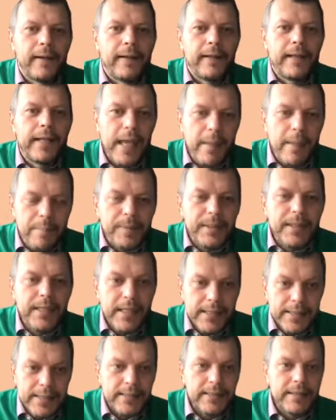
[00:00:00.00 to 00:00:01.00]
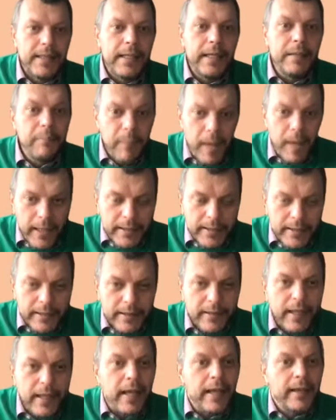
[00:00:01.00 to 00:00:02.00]
keep this in
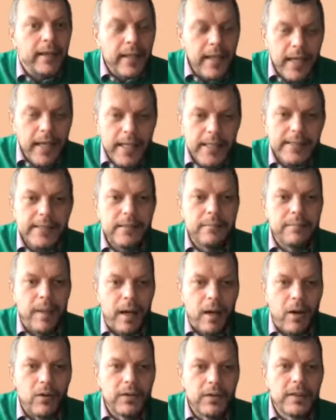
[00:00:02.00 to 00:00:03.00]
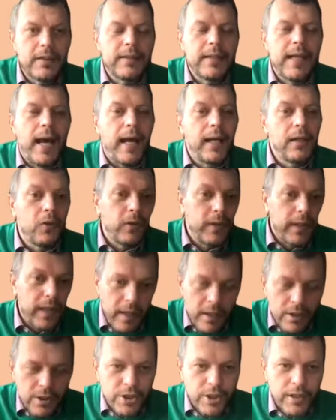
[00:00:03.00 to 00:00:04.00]
mind. It is about the
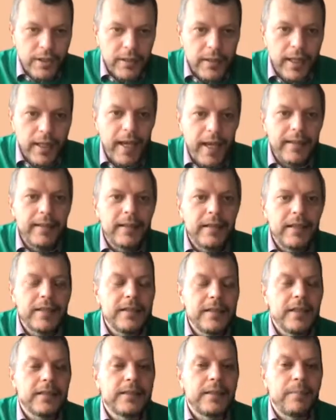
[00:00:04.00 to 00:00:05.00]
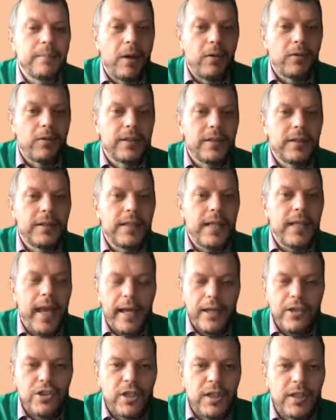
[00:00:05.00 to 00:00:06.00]
allocation, and it is about the
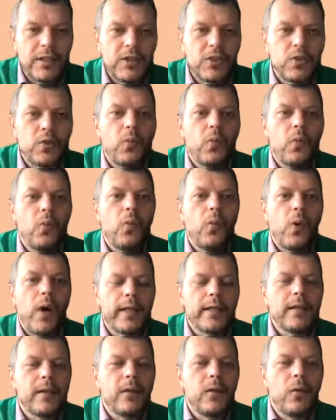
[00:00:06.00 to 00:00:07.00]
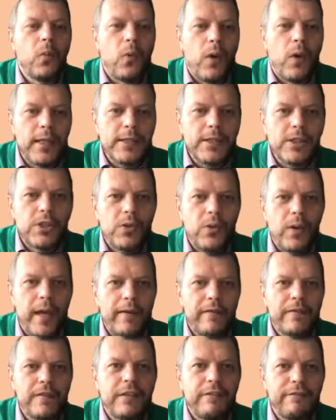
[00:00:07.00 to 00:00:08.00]
actions. Once you
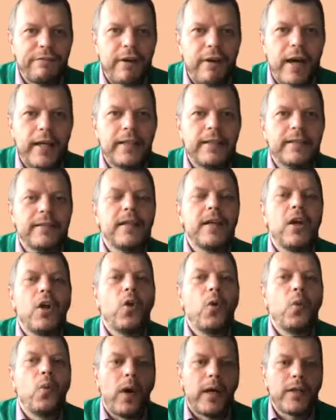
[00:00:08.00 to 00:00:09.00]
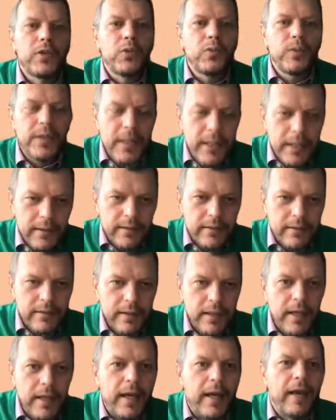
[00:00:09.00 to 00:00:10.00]
have defined what you need
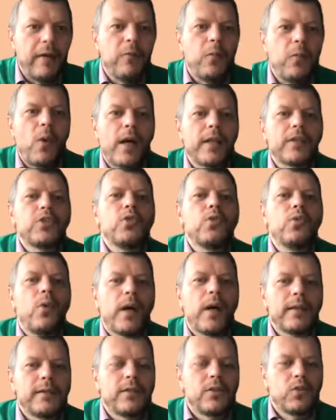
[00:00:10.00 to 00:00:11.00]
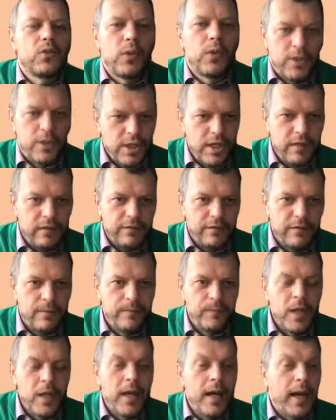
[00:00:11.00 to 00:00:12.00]
and what you want to achieve.
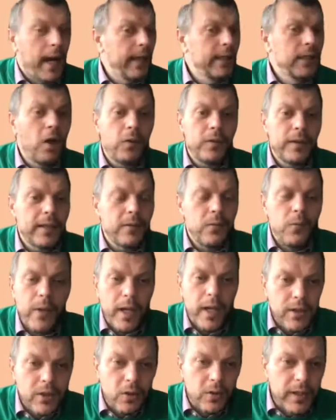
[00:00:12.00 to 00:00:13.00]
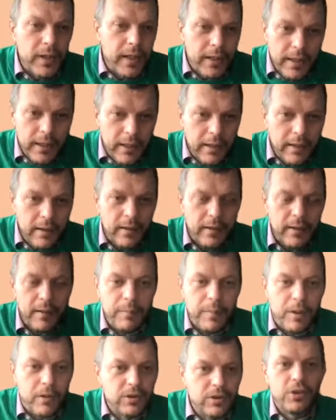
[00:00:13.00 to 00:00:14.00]
I know we are talking here
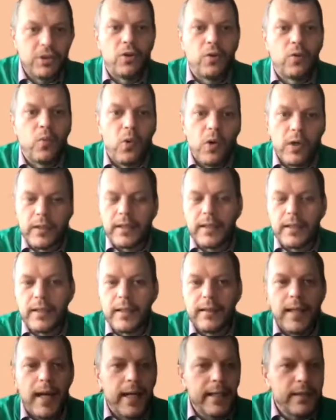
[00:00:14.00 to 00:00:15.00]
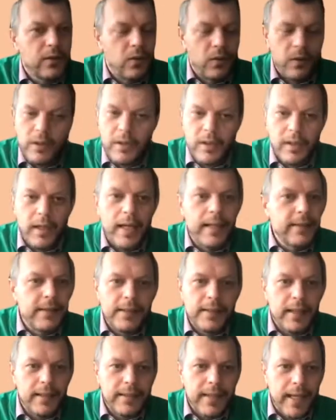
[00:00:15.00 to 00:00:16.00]
about your work in a night and
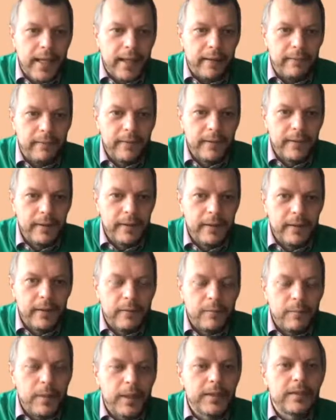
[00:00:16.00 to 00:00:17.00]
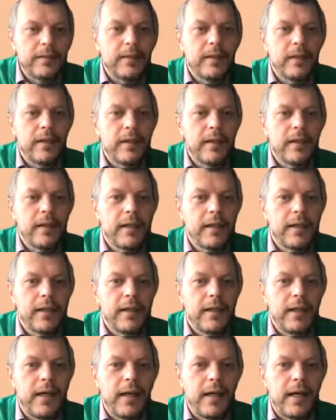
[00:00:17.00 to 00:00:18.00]
in a day, but
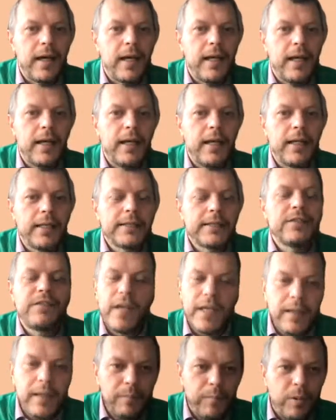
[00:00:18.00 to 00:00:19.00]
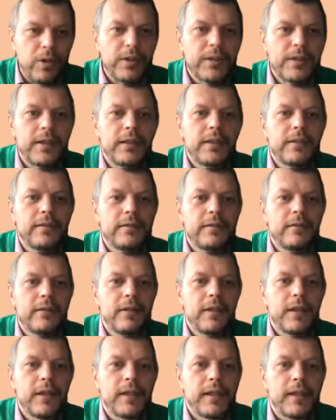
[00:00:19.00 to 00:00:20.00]
it's very important
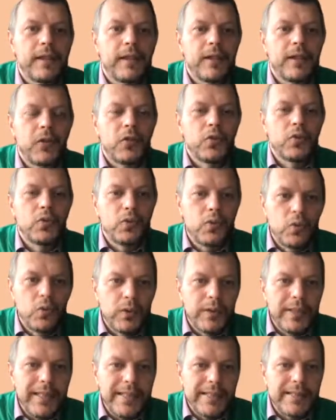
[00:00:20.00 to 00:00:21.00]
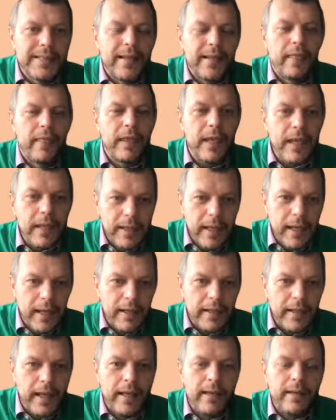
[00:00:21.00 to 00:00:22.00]
to do this
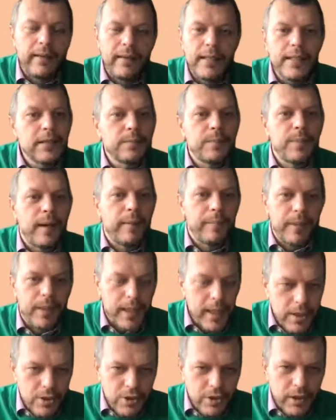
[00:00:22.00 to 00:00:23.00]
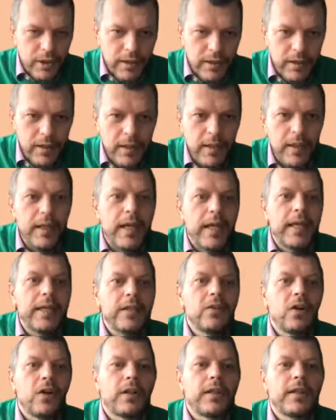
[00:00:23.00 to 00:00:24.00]
thinking and this preparation
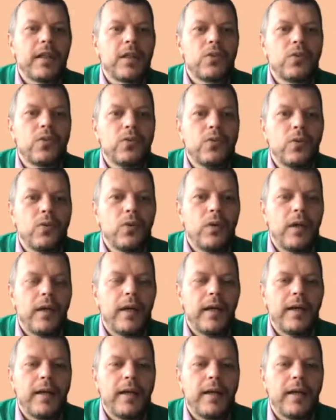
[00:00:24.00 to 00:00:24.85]
in order to